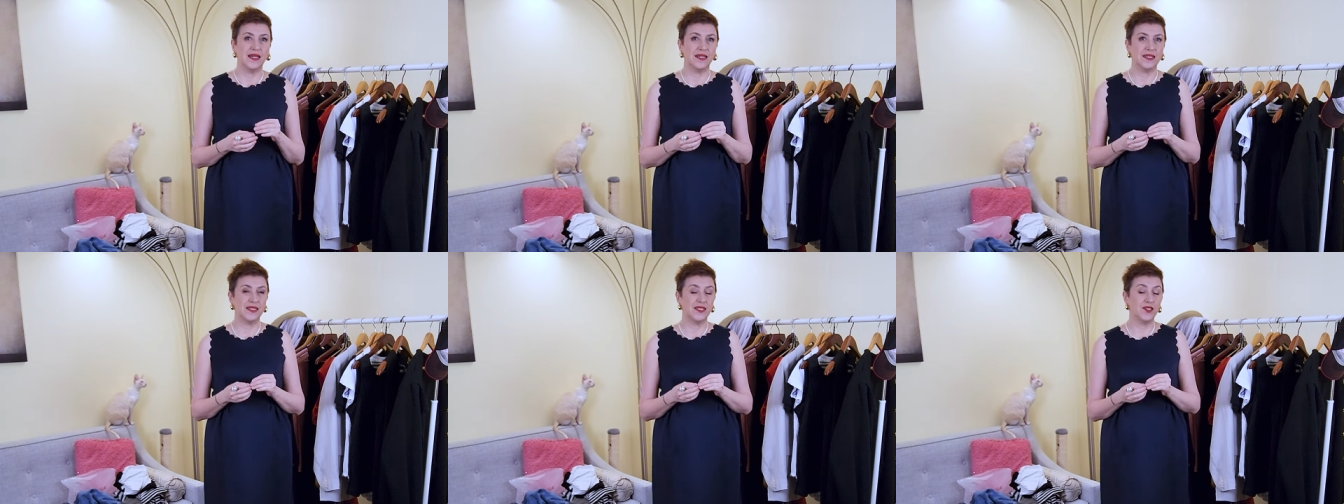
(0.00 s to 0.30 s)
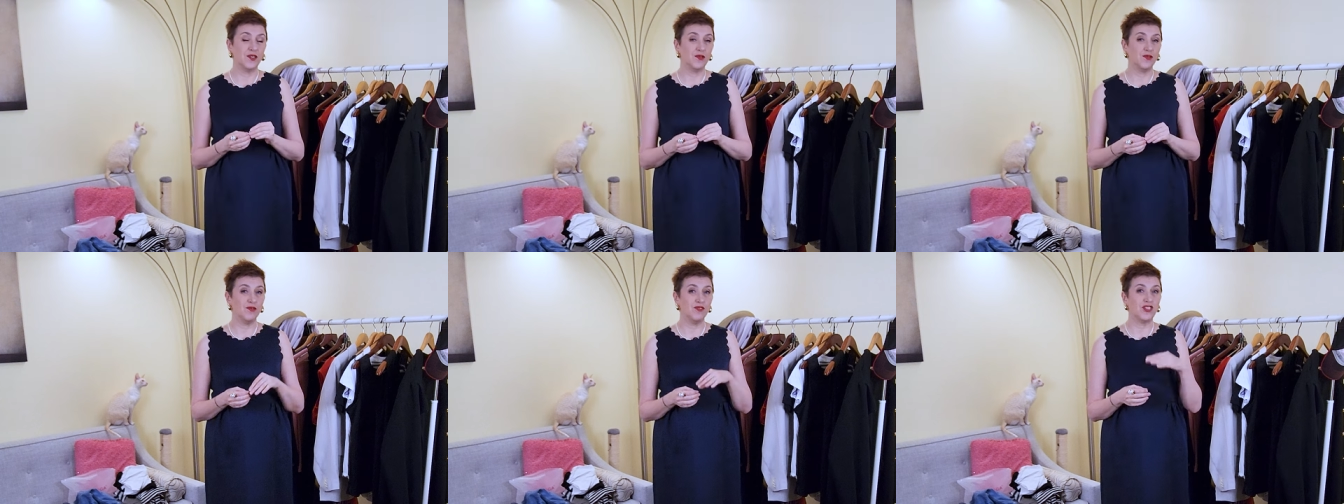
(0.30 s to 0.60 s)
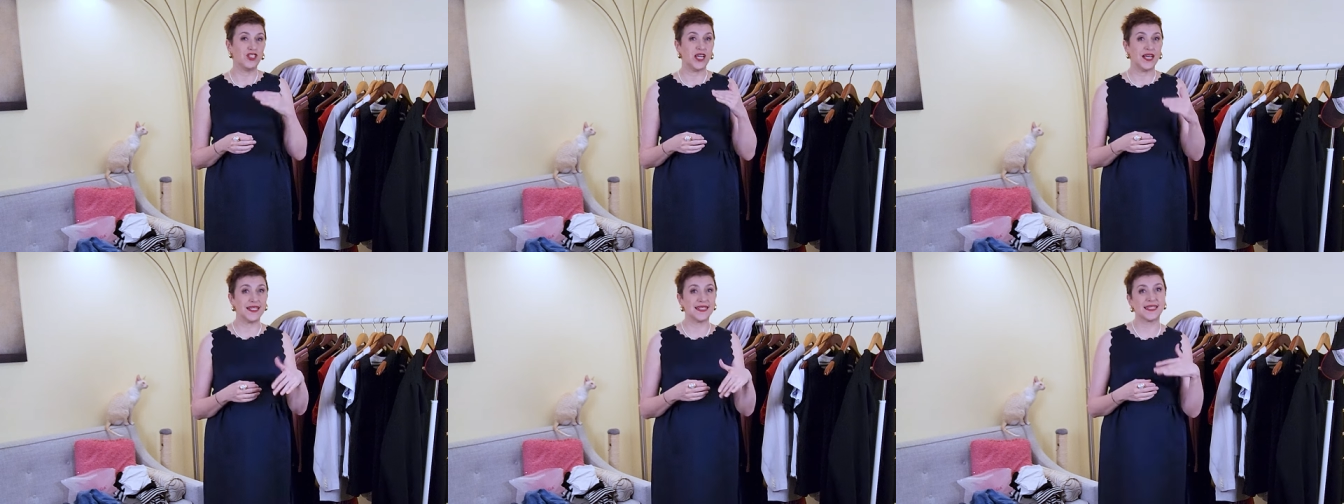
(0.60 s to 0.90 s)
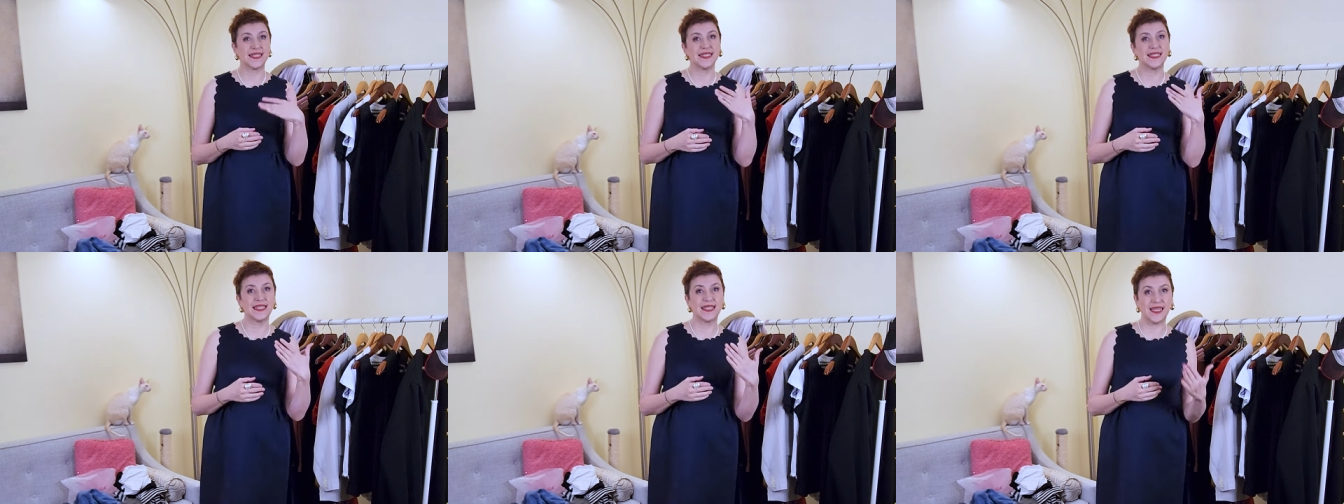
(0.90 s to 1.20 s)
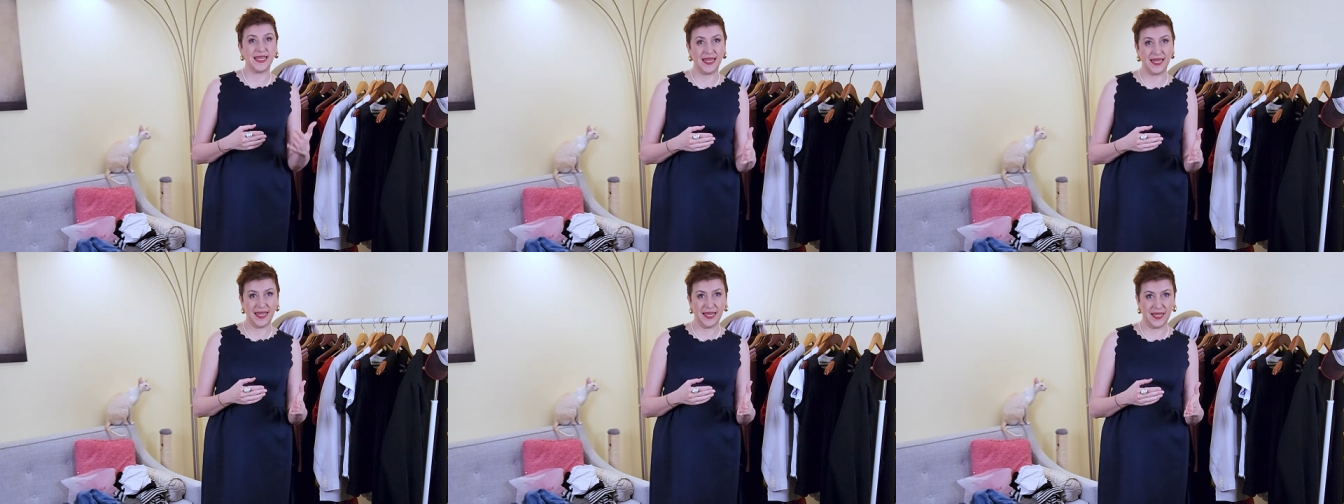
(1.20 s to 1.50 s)
you know, just in
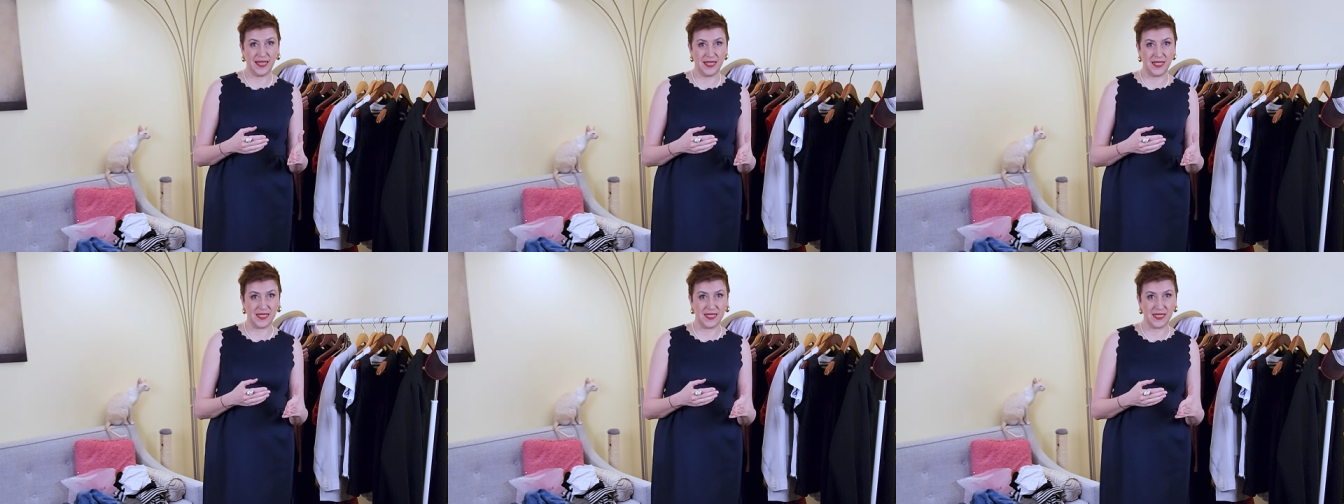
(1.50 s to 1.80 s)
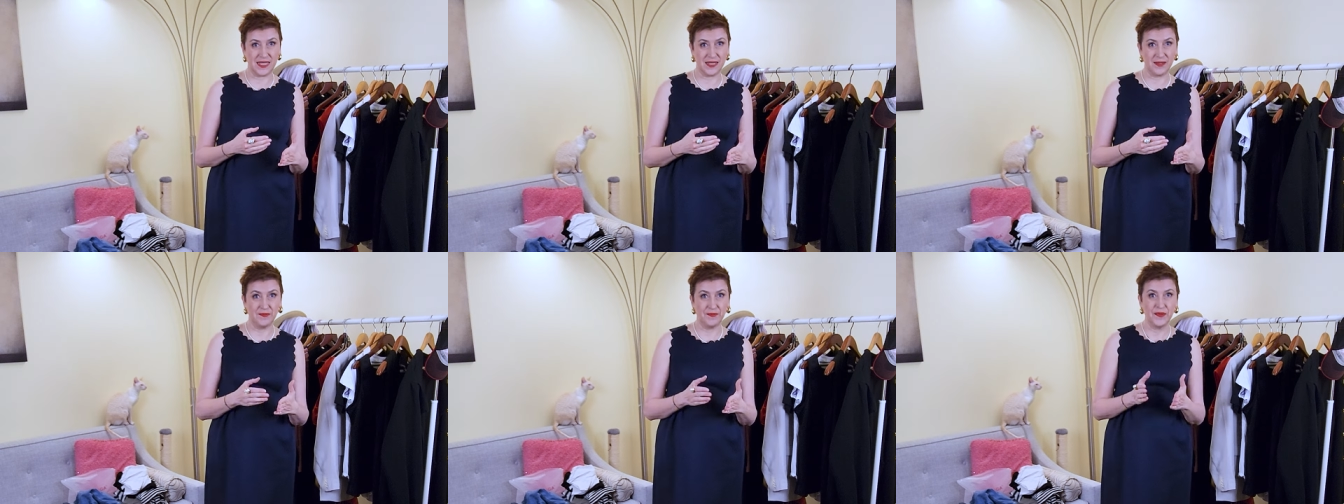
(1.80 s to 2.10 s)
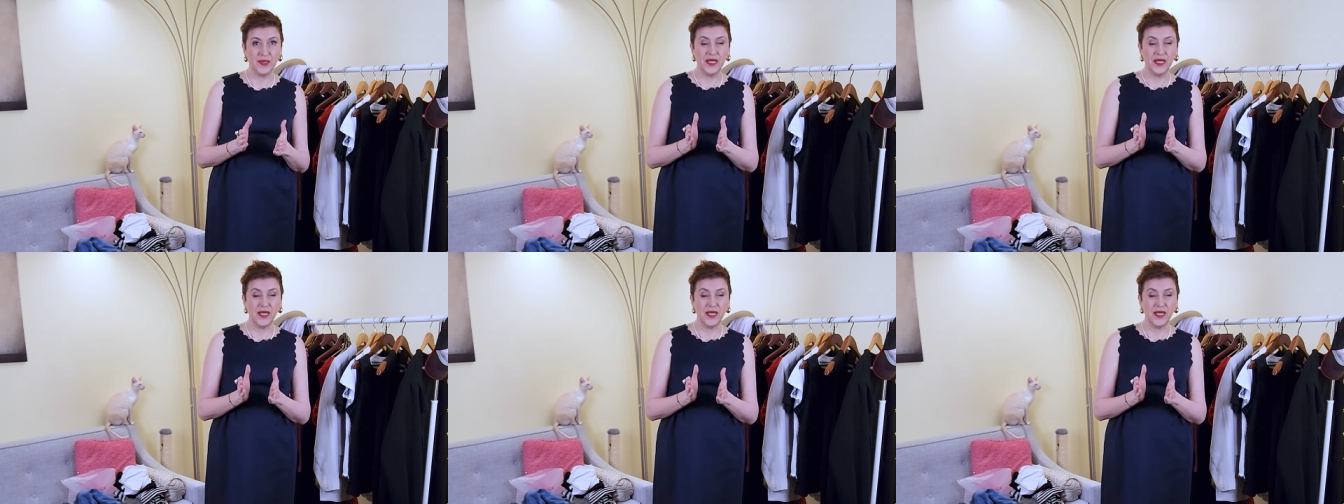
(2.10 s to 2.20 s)
case.